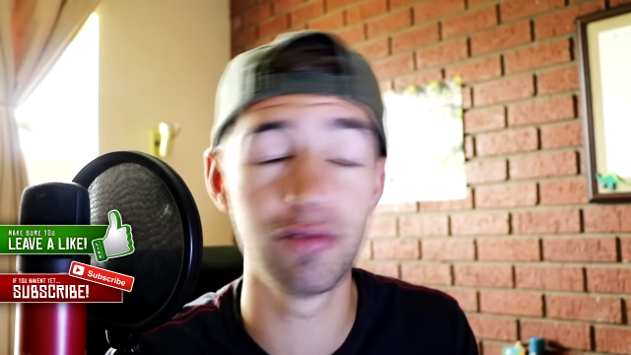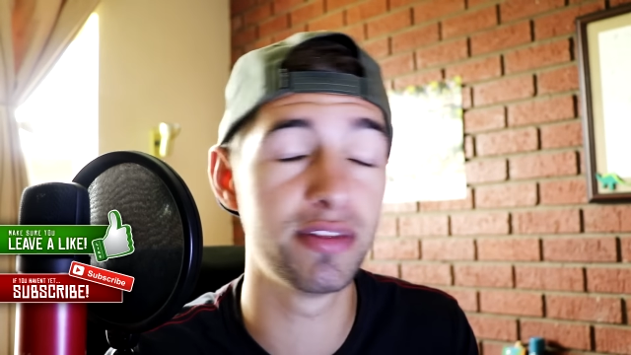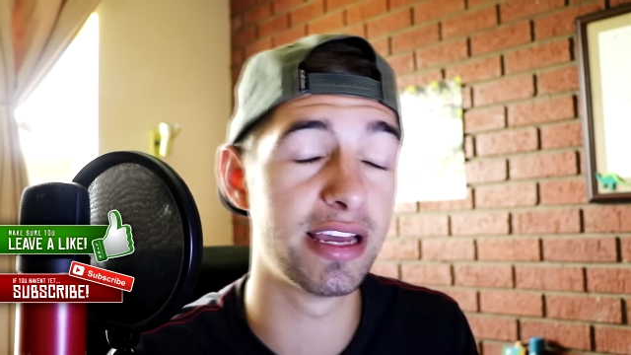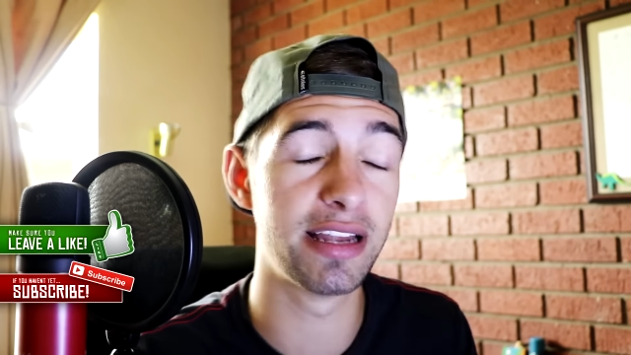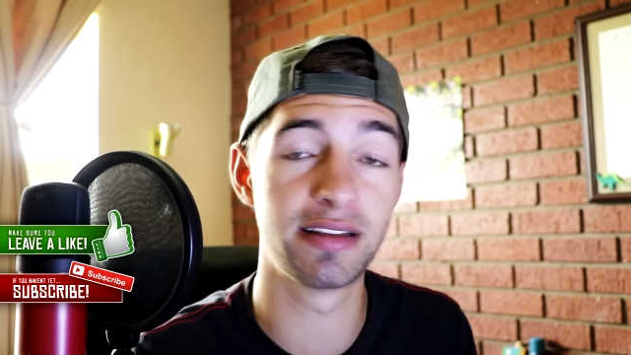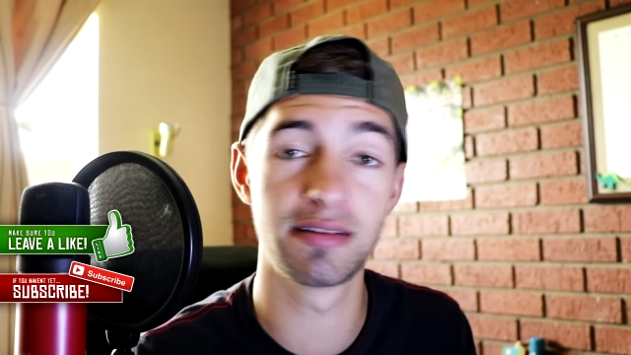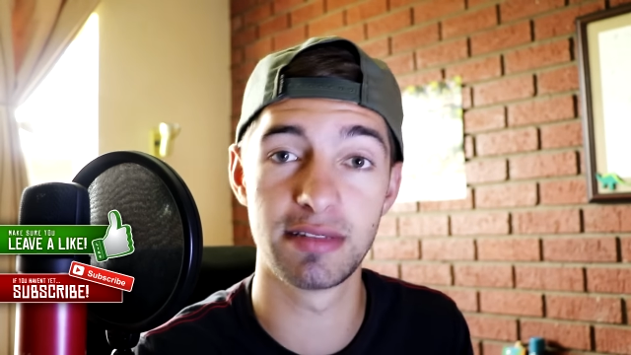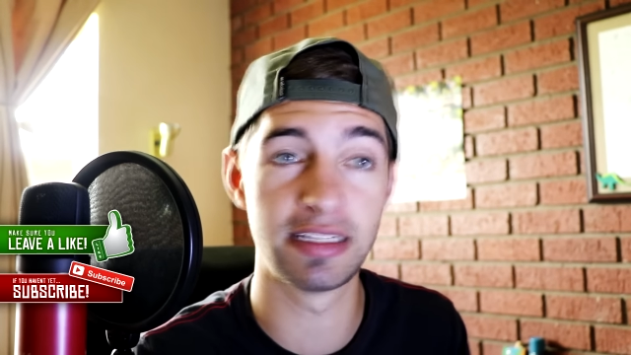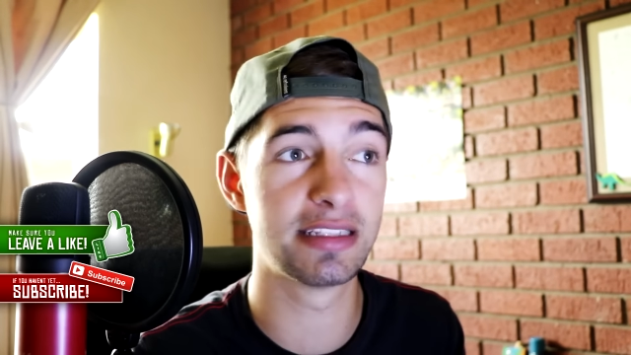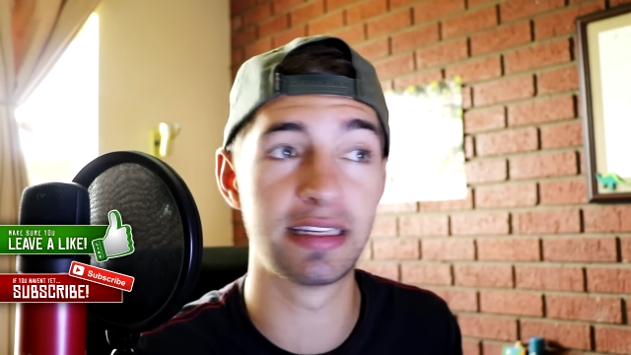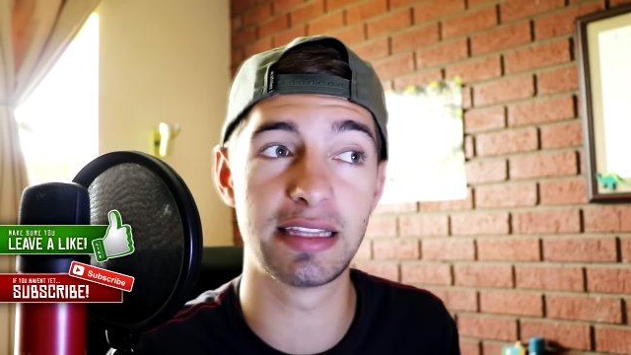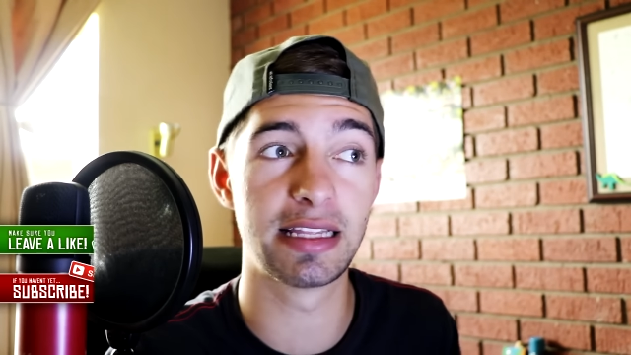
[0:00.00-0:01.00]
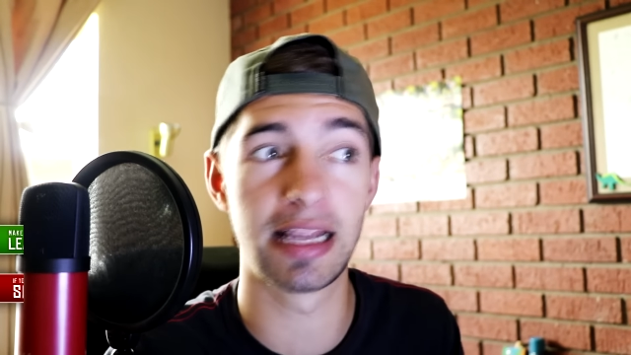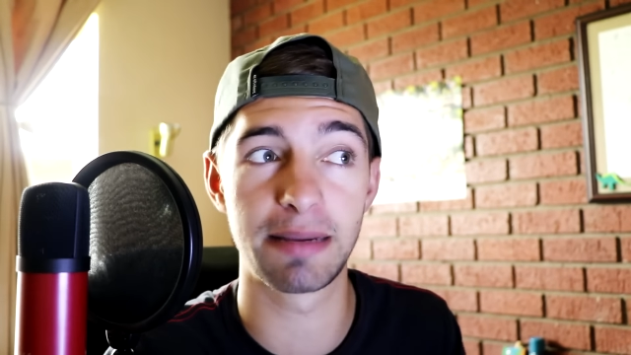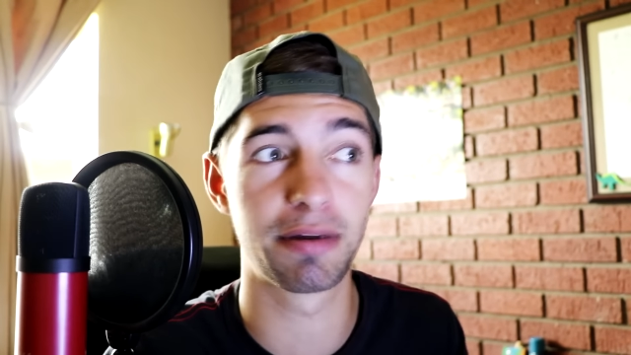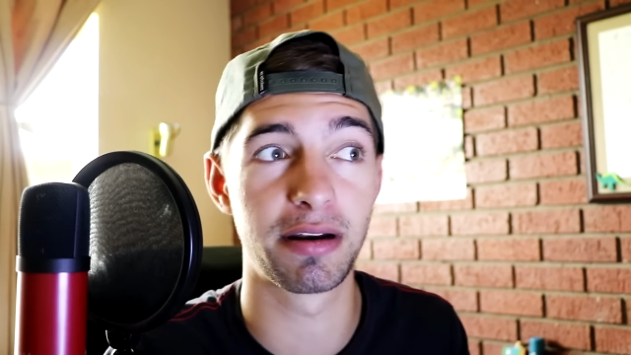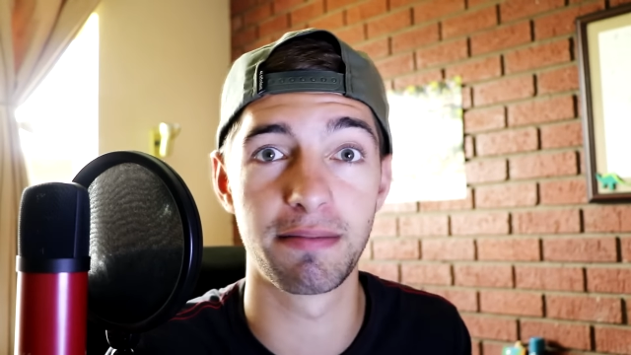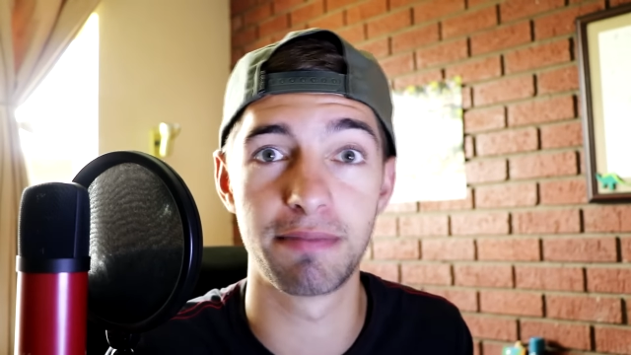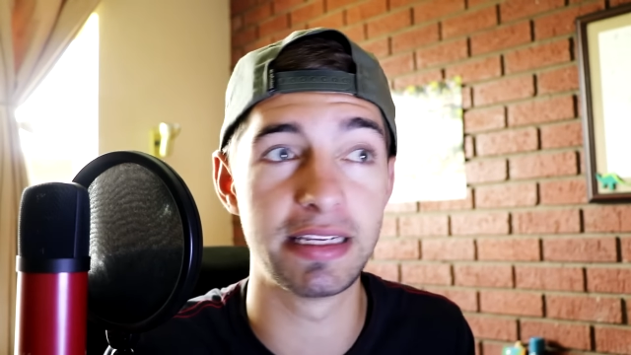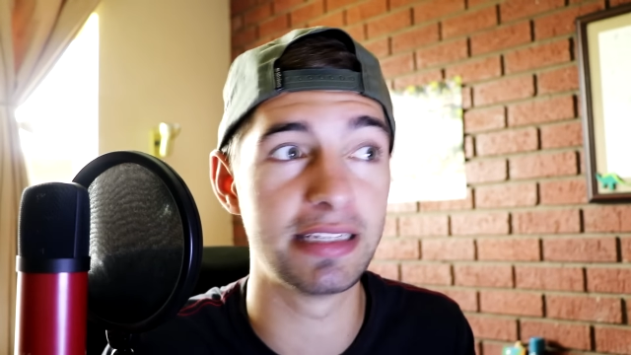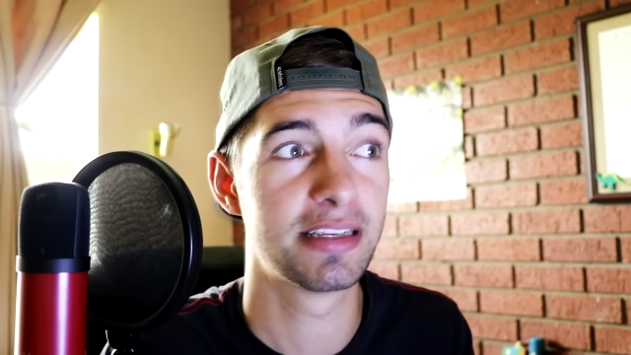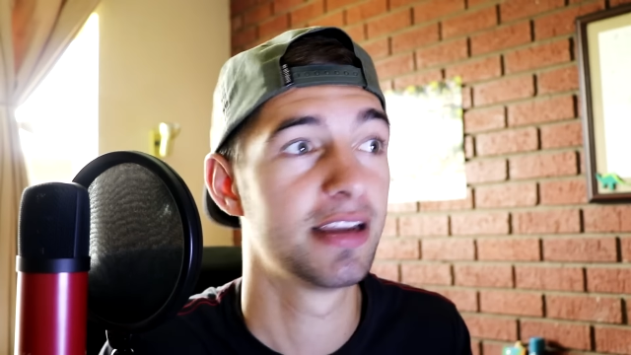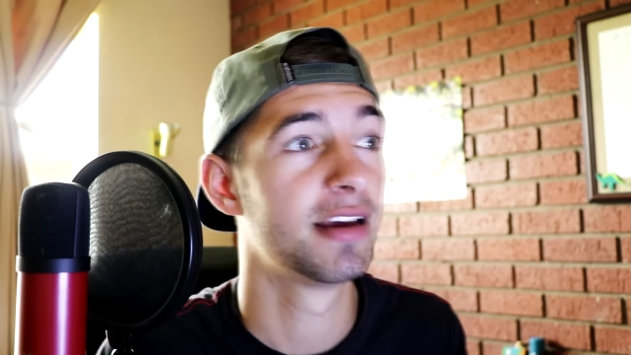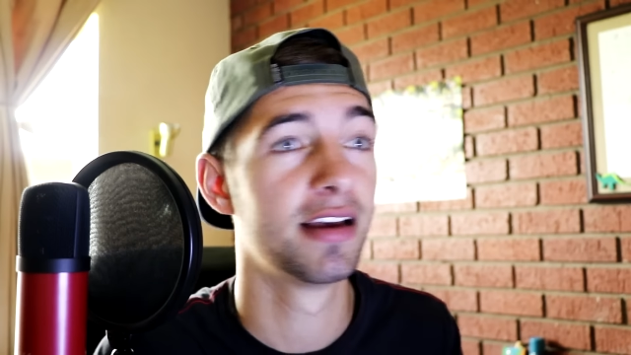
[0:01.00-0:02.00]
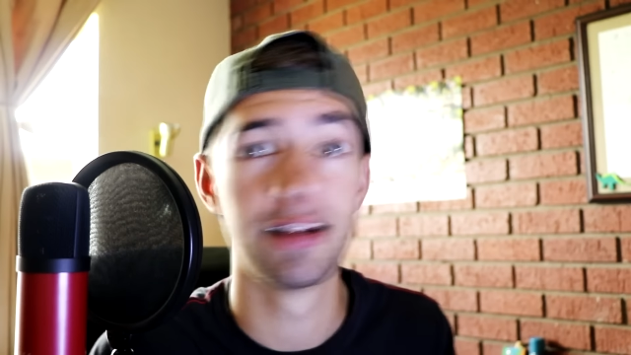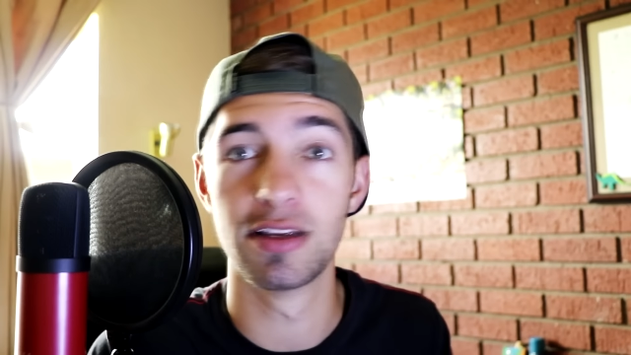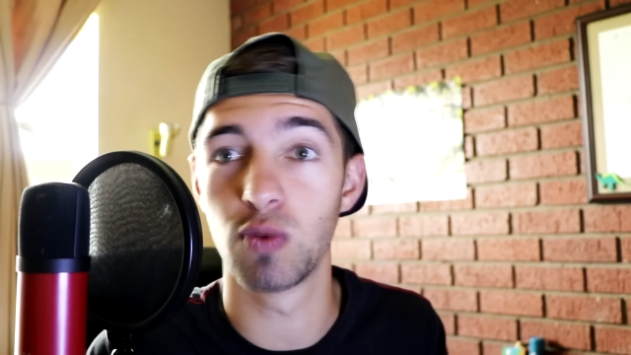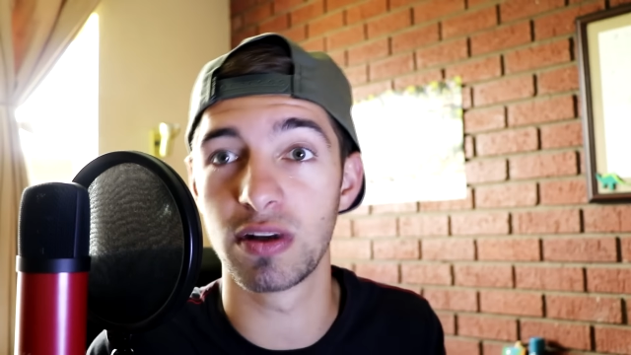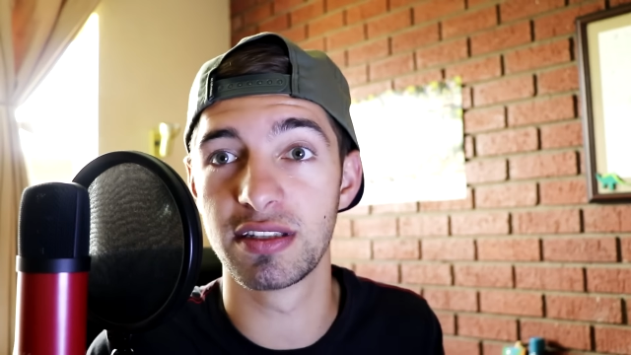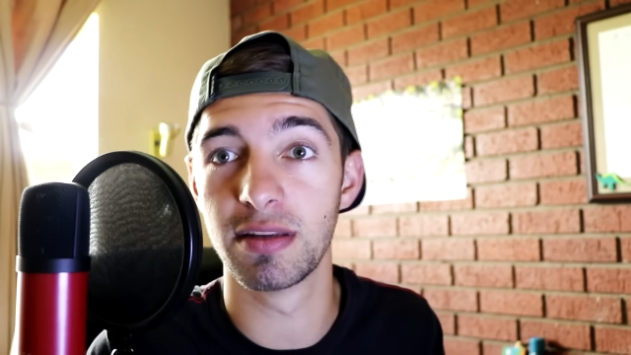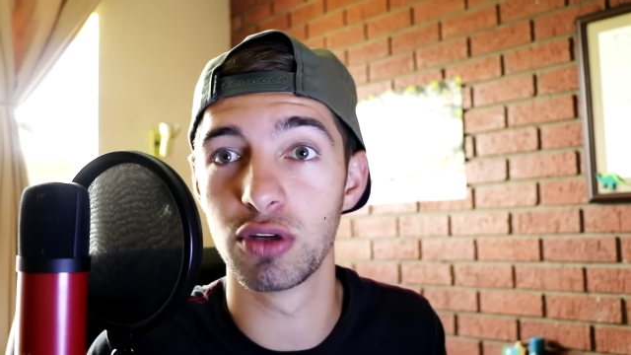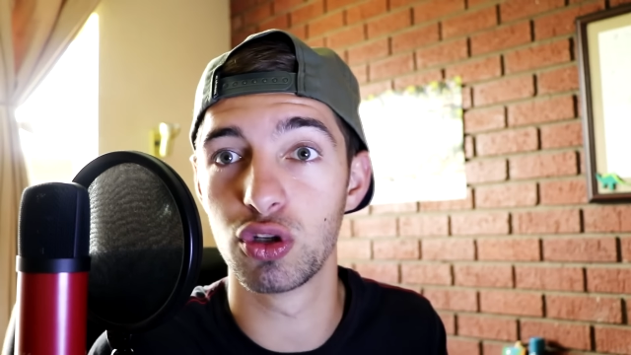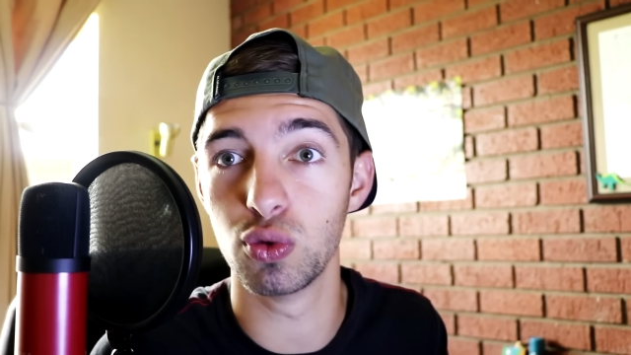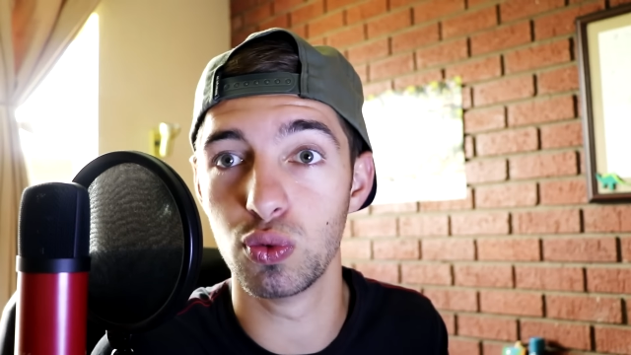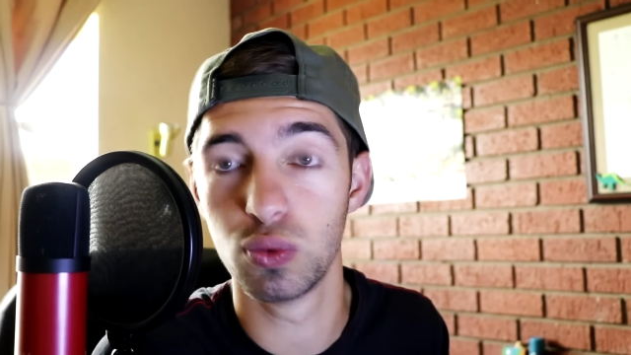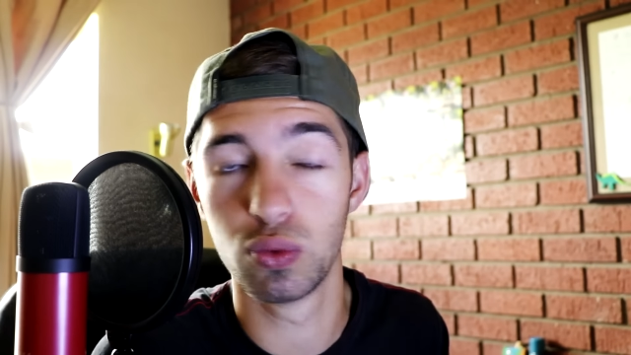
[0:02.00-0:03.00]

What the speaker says: then please hit the like button, please. Let's watch number two.